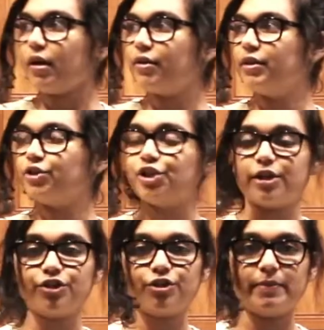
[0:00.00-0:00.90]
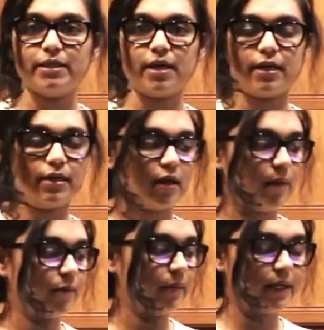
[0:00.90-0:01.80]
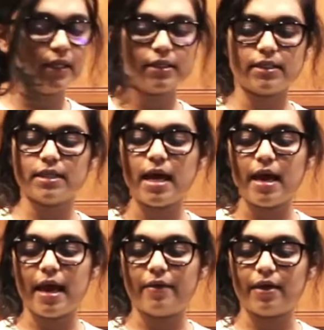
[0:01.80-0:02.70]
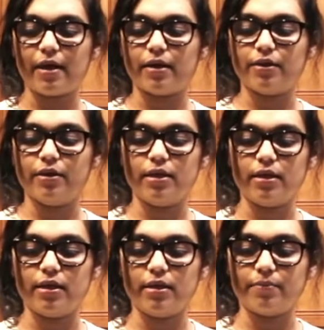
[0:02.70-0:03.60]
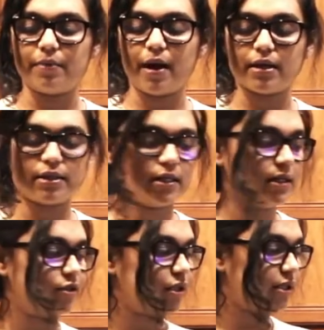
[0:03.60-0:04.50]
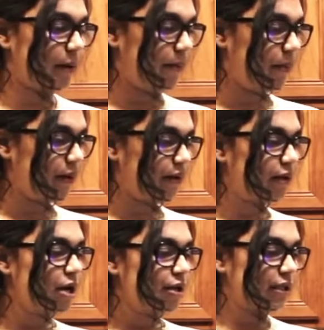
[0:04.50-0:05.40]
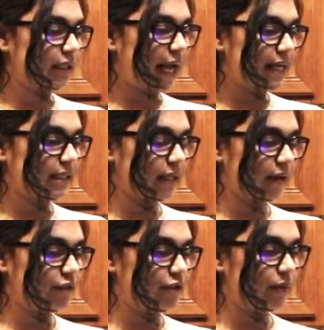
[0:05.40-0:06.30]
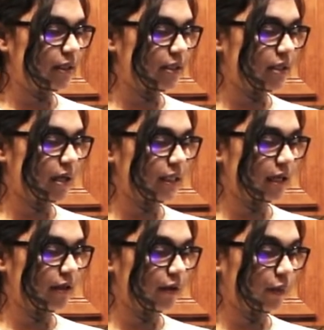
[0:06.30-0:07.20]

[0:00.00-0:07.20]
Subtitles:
the chicken should be done in a couple minutes. And then the pasta is just about boiled. So the last thing I have to do is saute the